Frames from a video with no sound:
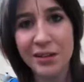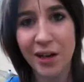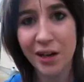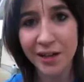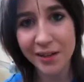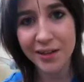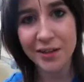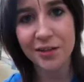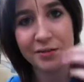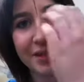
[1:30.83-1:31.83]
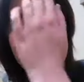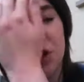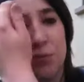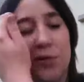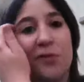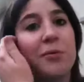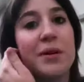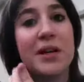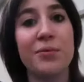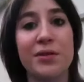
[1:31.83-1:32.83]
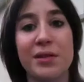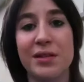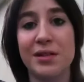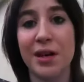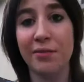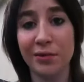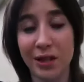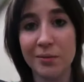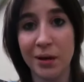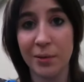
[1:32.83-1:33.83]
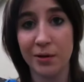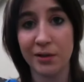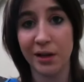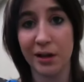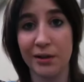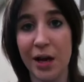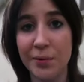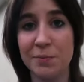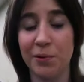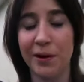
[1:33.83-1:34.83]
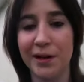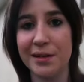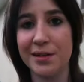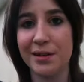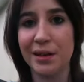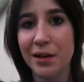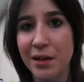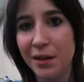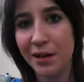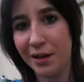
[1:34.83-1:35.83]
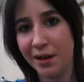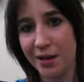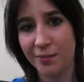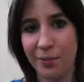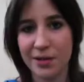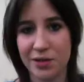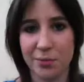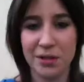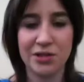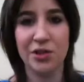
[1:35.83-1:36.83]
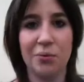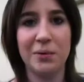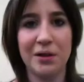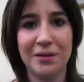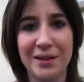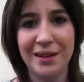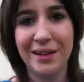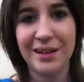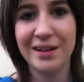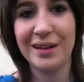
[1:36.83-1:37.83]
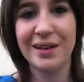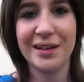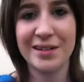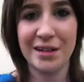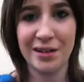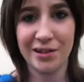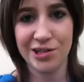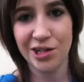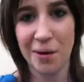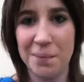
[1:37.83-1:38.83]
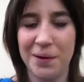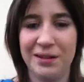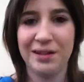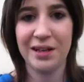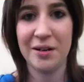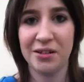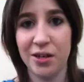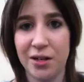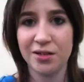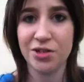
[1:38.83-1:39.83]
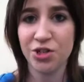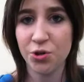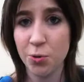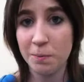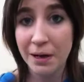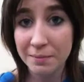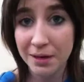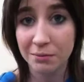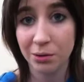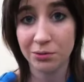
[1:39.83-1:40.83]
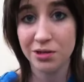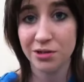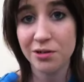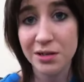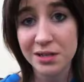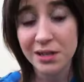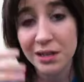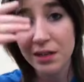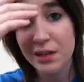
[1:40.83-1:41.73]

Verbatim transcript: The highlight of this summer for me was definitely my birthday. That was brilliant. I went up to Dublin and I did a lot of shopping and I got two Batman posters.